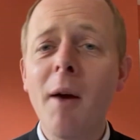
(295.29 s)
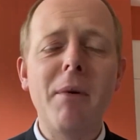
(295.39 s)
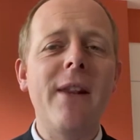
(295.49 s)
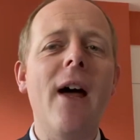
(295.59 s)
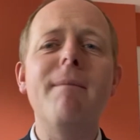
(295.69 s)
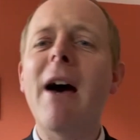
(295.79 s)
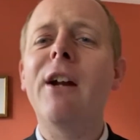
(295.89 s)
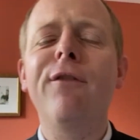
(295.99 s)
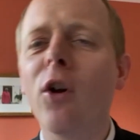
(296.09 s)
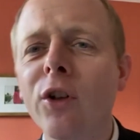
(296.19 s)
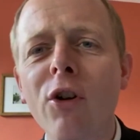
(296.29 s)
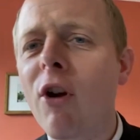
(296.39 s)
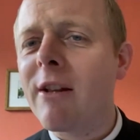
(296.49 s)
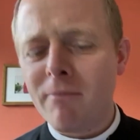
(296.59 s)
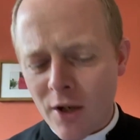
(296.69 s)
but in thy manifold and
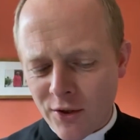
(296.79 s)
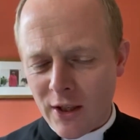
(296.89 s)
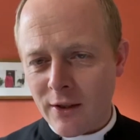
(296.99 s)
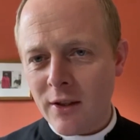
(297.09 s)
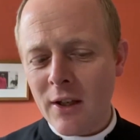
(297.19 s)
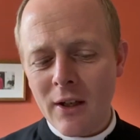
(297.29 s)
great mercies.